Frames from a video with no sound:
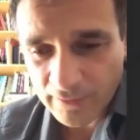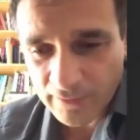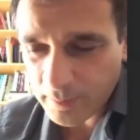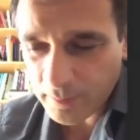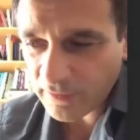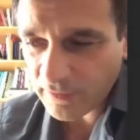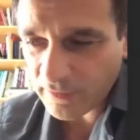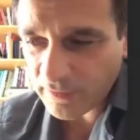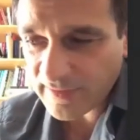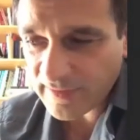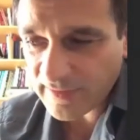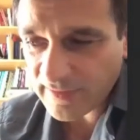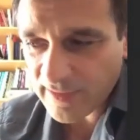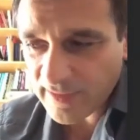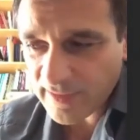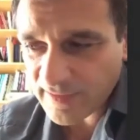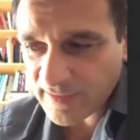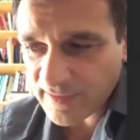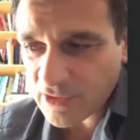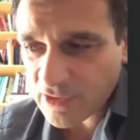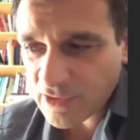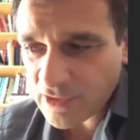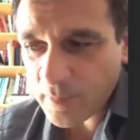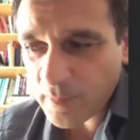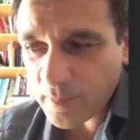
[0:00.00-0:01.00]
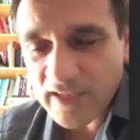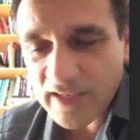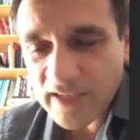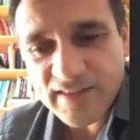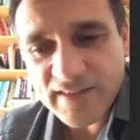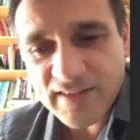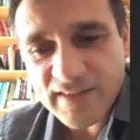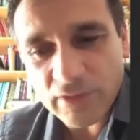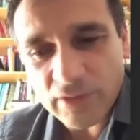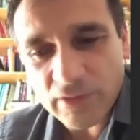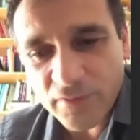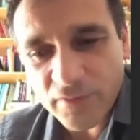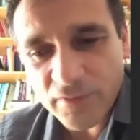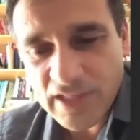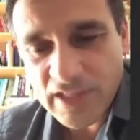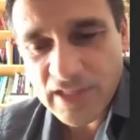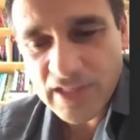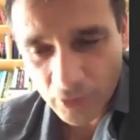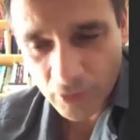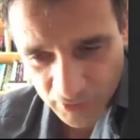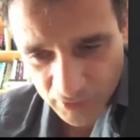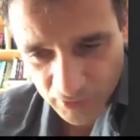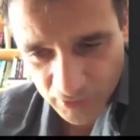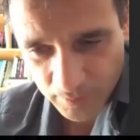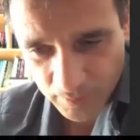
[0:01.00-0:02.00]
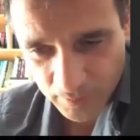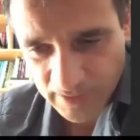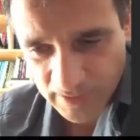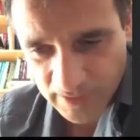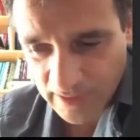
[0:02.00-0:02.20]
but the death is coming at the end of the autumn.